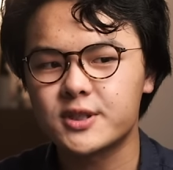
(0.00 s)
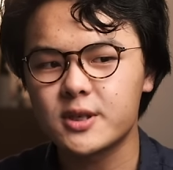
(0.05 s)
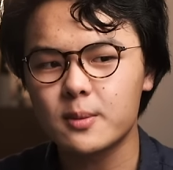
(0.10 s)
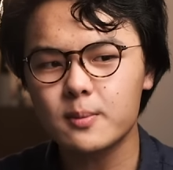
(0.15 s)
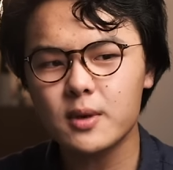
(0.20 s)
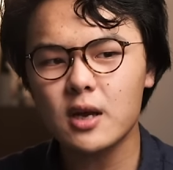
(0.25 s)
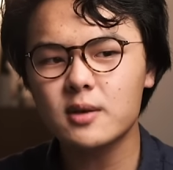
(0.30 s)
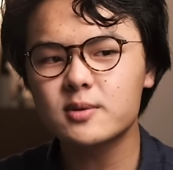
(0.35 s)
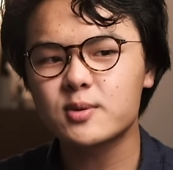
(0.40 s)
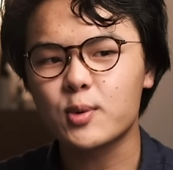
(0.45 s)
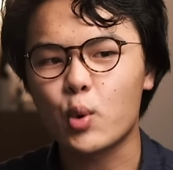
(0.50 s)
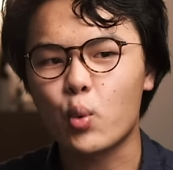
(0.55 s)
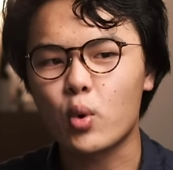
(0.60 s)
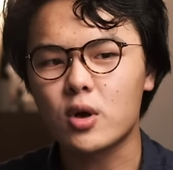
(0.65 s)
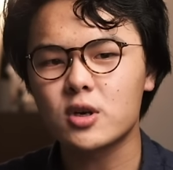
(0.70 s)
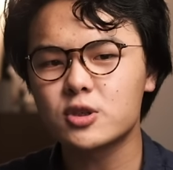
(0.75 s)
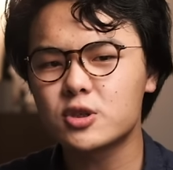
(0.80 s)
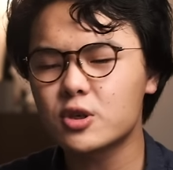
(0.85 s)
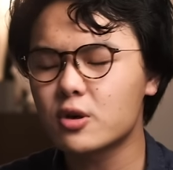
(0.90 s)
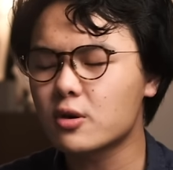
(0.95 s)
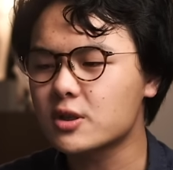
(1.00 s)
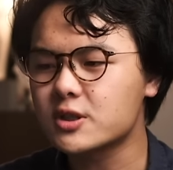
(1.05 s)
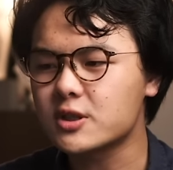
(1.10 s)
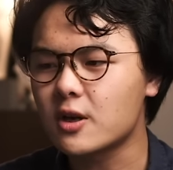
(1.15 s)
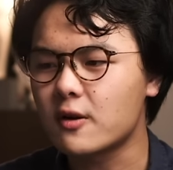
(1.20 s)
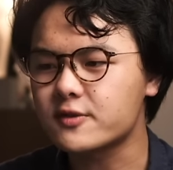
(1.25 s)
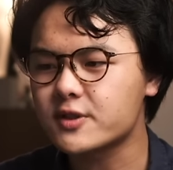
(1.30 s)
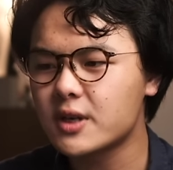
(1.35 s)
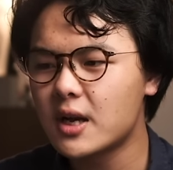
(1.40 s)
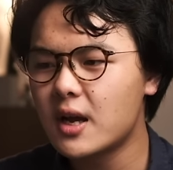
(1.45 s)
Sometimes we wonder to
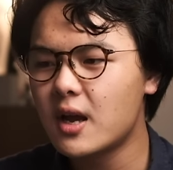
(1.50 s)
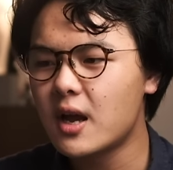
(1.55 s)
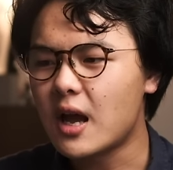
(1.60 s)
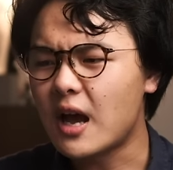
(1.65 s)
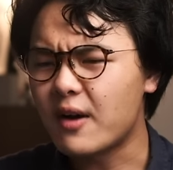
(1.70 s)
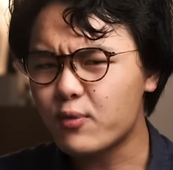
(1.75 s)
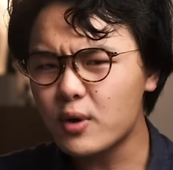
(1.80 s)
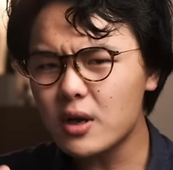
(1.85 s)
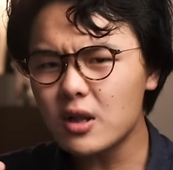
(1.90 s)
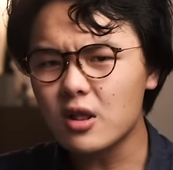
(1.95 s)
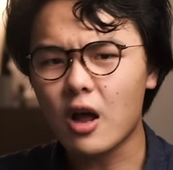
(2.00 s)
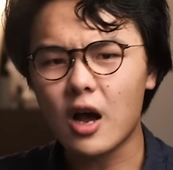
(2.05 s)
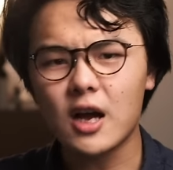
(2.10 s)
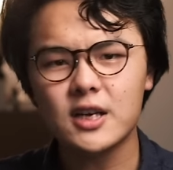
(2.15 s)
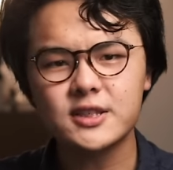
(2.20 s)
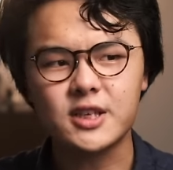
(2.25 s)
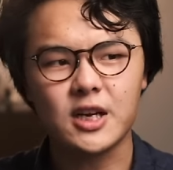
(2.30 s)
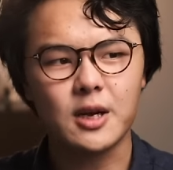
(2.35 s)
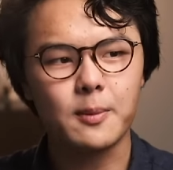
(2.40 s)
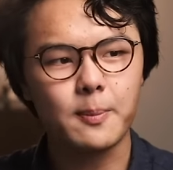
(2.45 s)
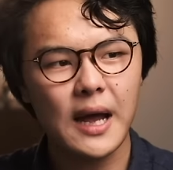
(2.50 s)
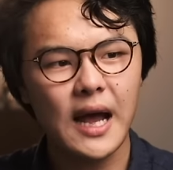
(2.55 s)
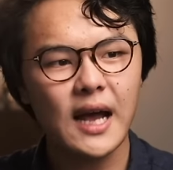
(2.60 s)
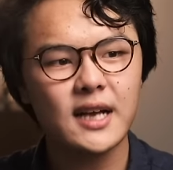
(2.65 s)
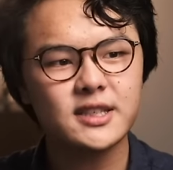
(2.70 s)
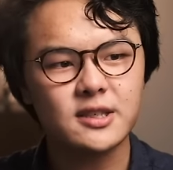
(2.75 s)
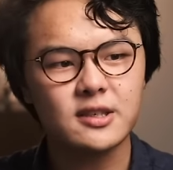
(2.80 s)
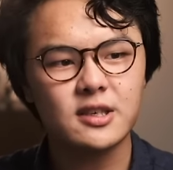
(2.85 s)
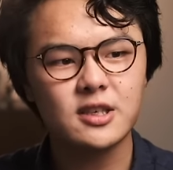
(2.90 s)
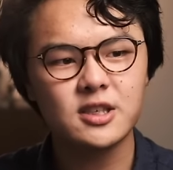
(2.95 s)
ourselves, have we lost the
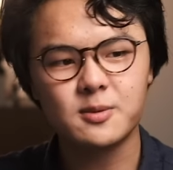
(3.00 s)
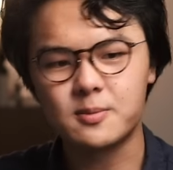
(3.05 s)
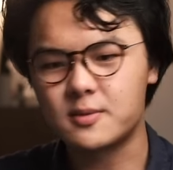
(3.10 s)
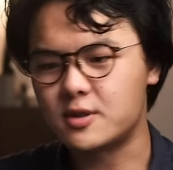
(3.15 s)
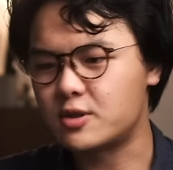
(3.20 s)
capacity